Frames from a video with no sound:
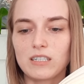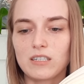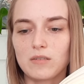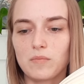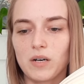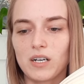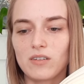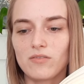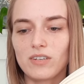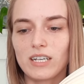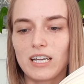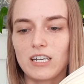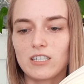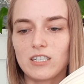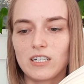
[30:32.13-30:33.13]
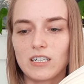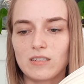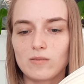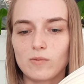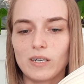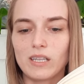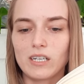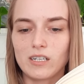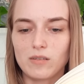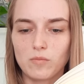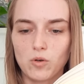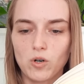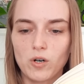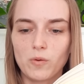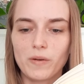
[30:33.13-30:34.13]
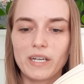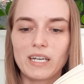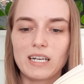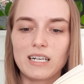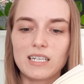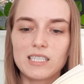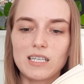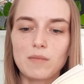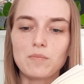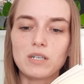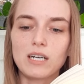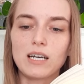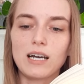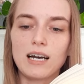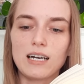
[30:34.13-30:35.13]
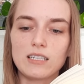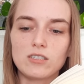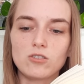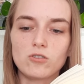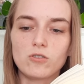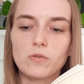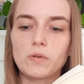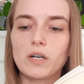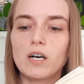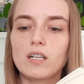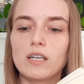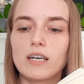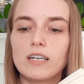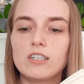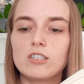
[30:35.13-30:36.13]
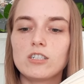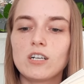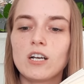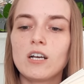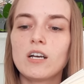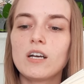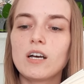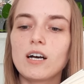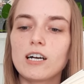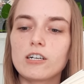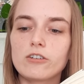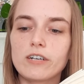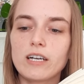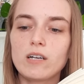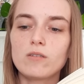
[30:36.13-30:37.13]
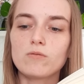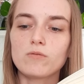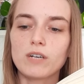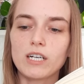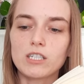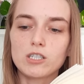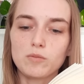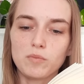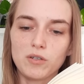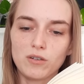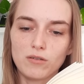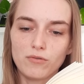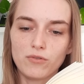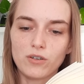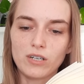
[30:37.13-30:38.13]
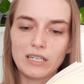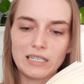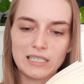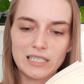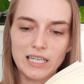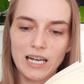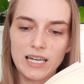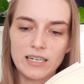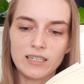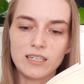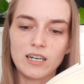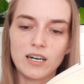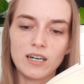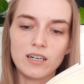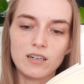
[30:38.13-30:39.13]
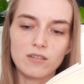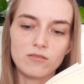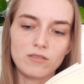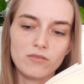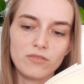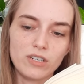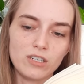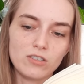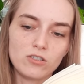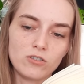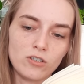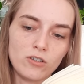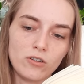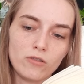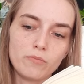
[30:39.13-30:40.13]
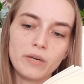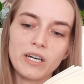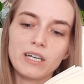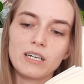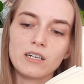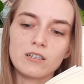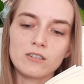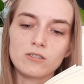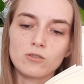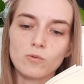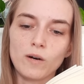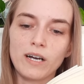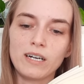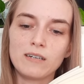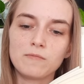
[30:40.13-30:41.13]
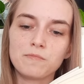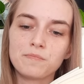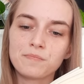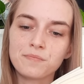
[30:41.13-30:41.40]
modification as we learn more, we can accept it as true knowledge. A great, rich, beautiful insight, not a revealed truth, but an earned one.